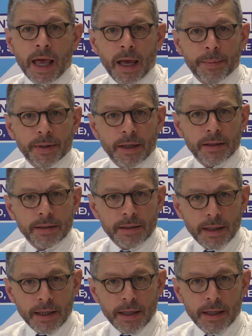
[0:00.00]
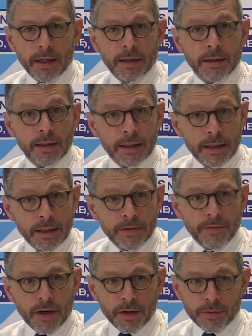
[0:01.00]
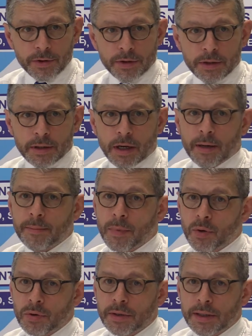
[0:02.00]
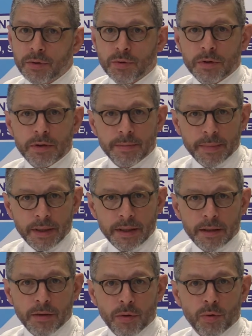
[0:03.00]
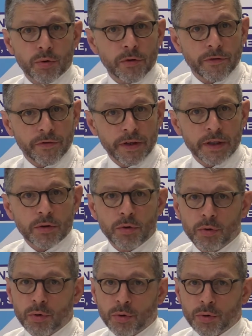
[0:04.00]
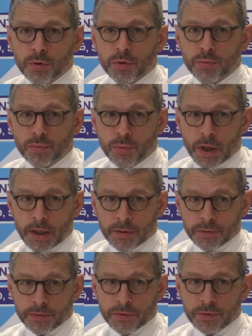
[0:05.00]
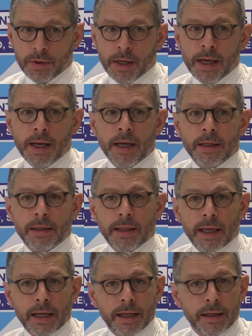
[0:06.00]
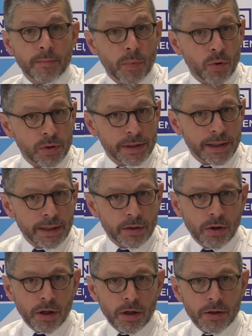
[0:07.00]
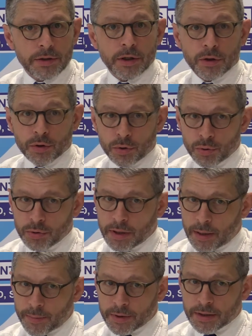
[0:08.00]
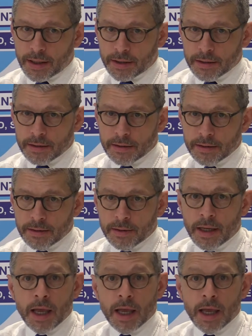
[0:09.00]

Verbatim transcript: Hepatitis A and E virus are mostly transmitted through the fecal-oral route they mostly cause acute hepatitis.